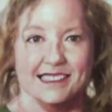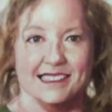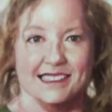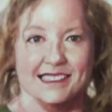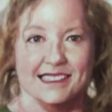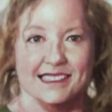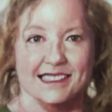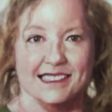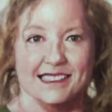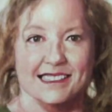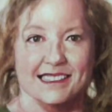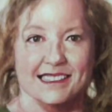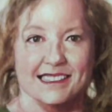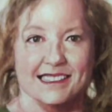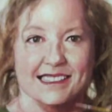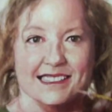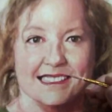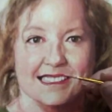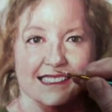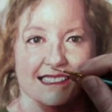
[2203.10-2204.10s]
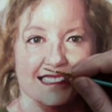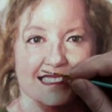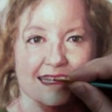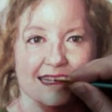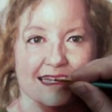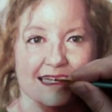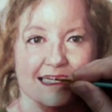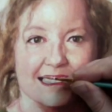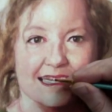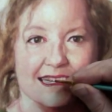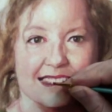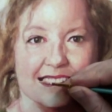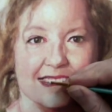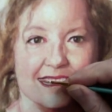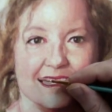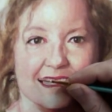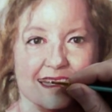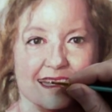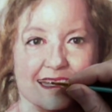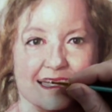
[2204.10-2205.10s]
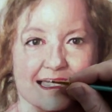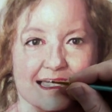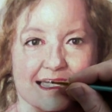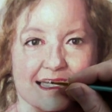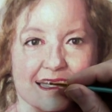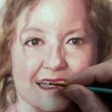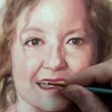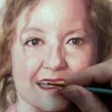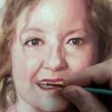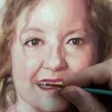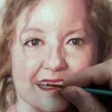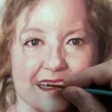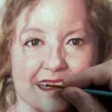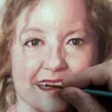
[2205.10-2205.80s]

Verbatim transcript: And these are the colors that tend to work best.